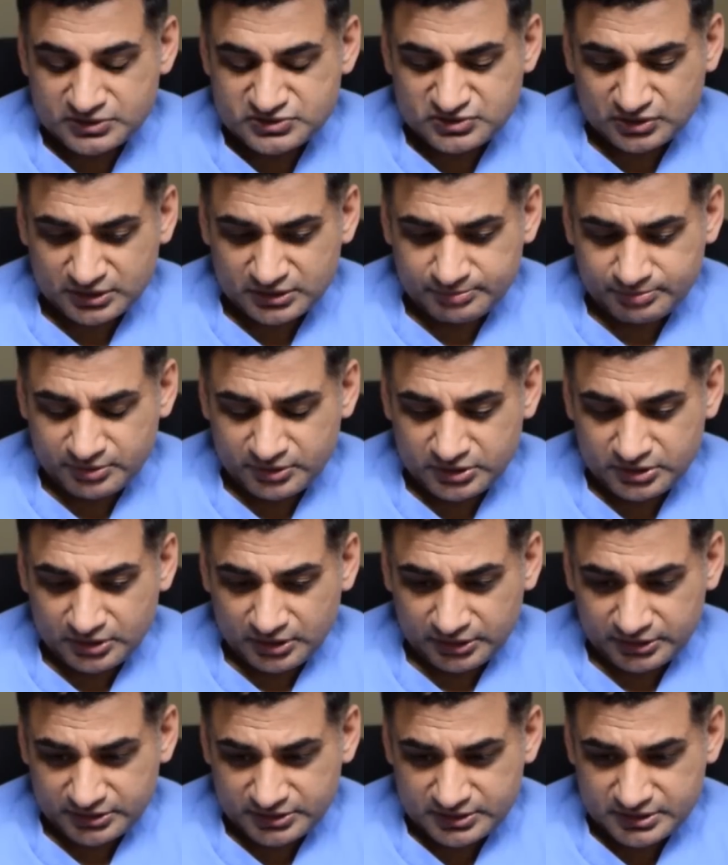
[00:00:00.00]
I started pretty
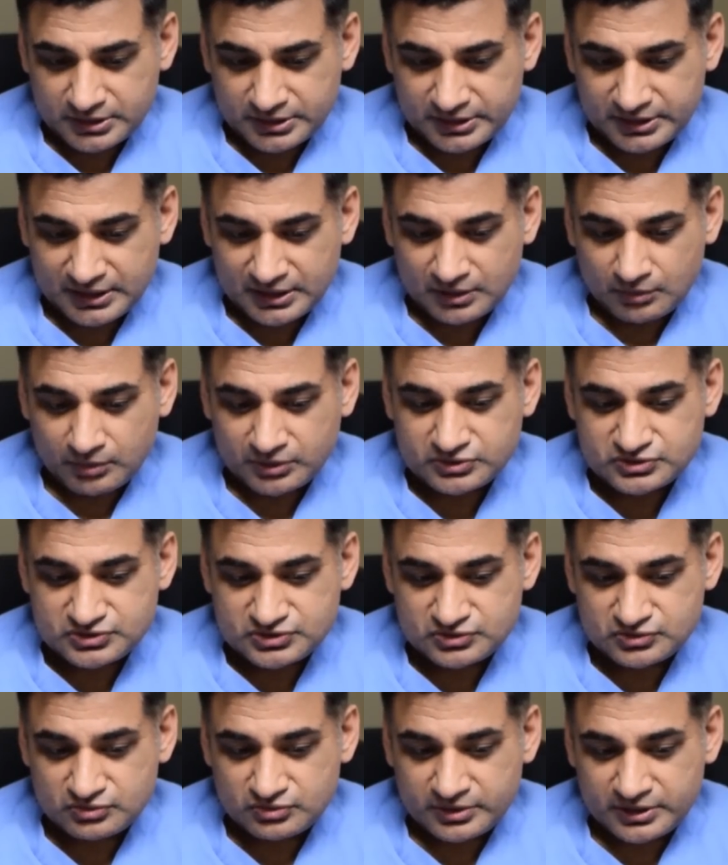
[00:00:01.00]
young. Again, I went
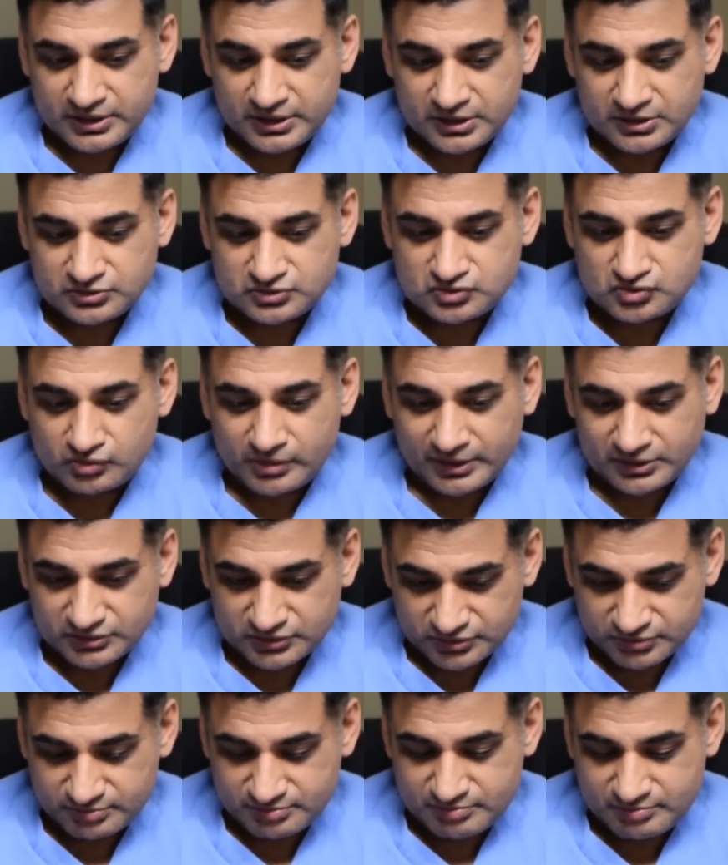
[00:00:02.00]
to a
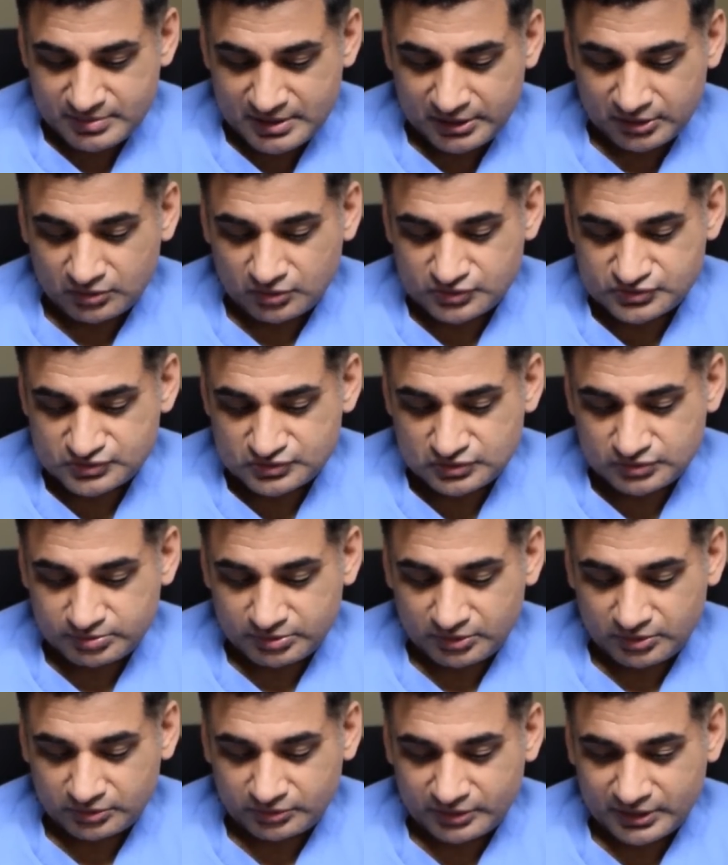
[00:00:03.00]
direct medical school
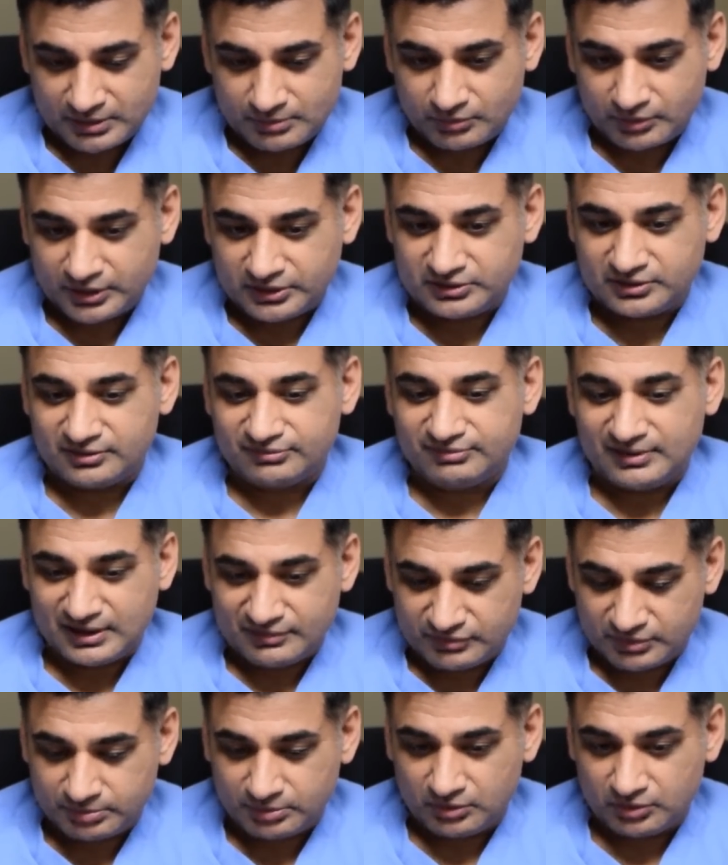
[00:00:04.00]
program where I did a
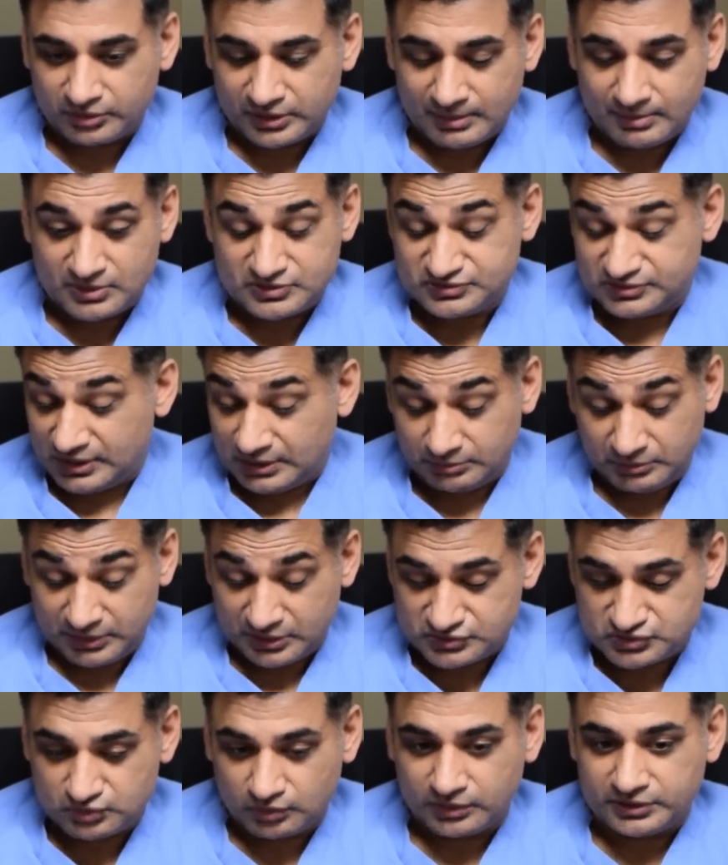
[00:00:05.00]
5-year program. I was done when I
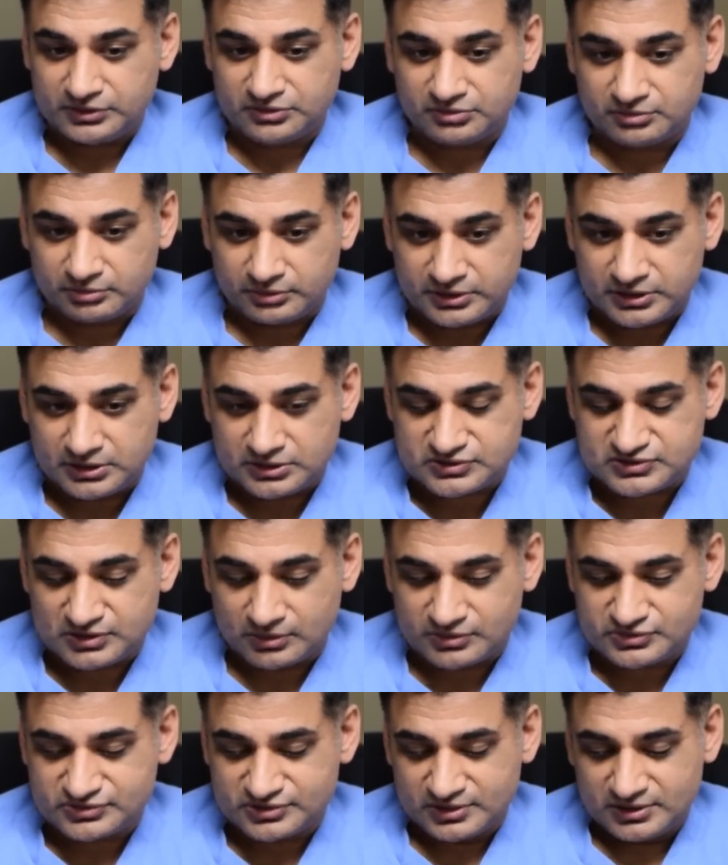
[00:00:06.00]
was 23, and
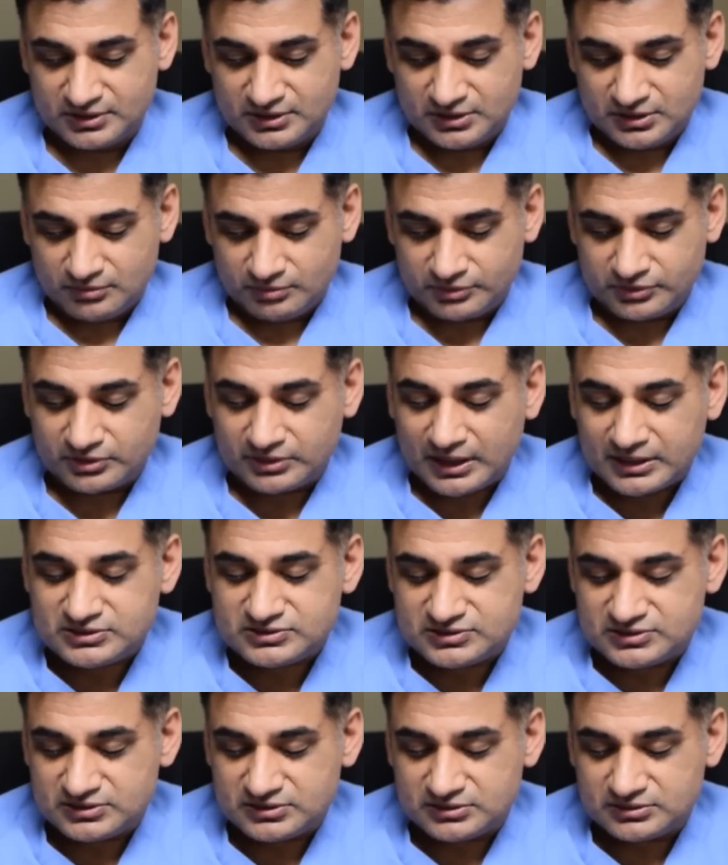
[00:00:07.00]
so when you're
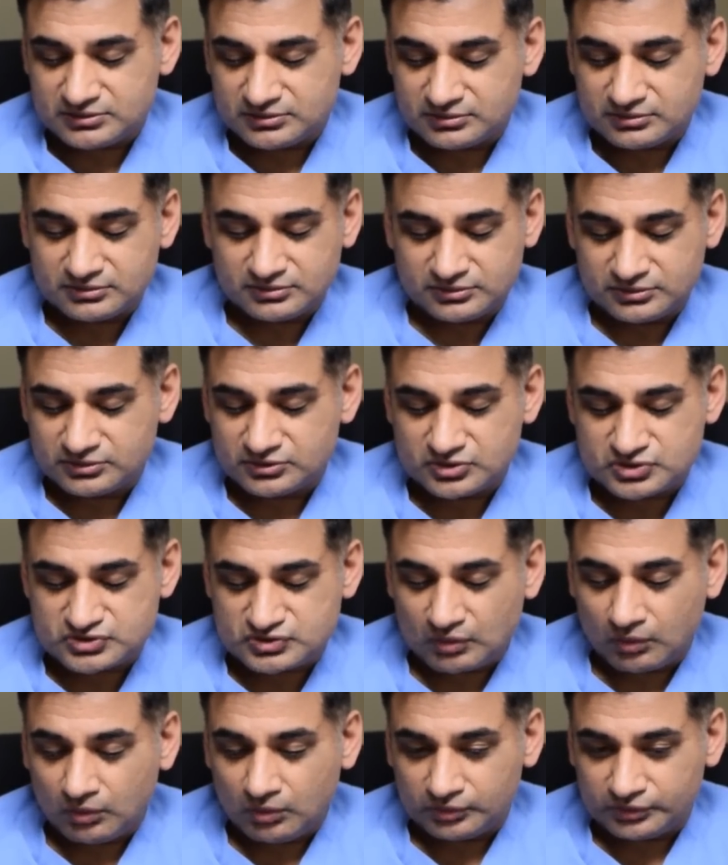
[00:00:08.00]
19 years
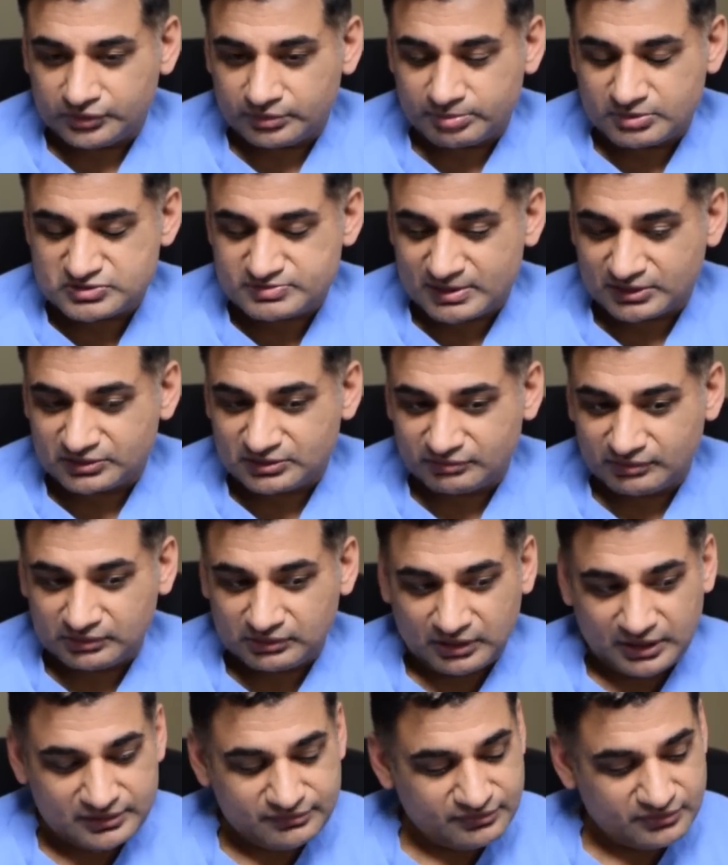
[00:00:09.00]
old, your perspective
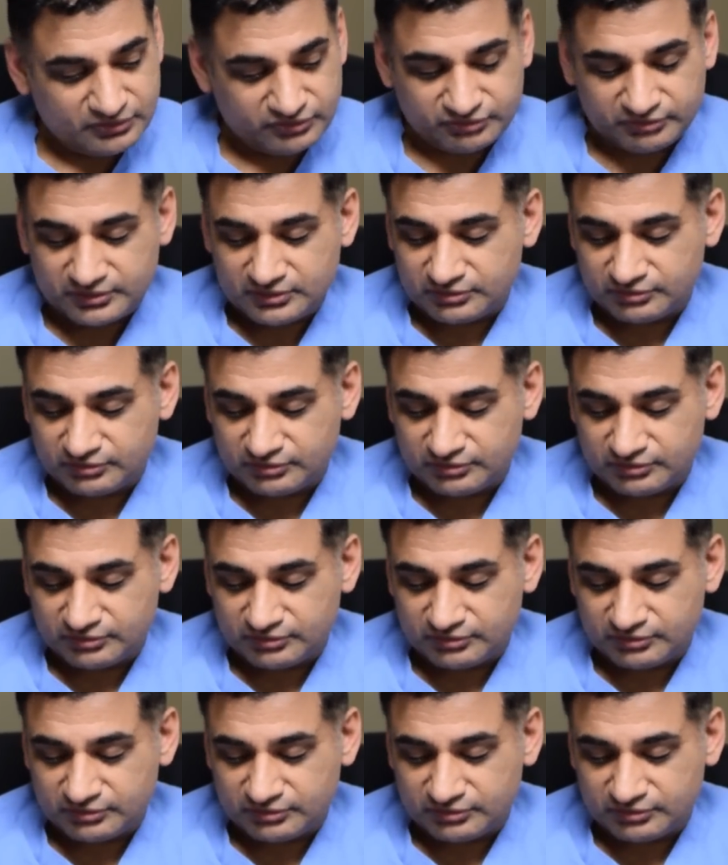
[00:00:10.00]
on life is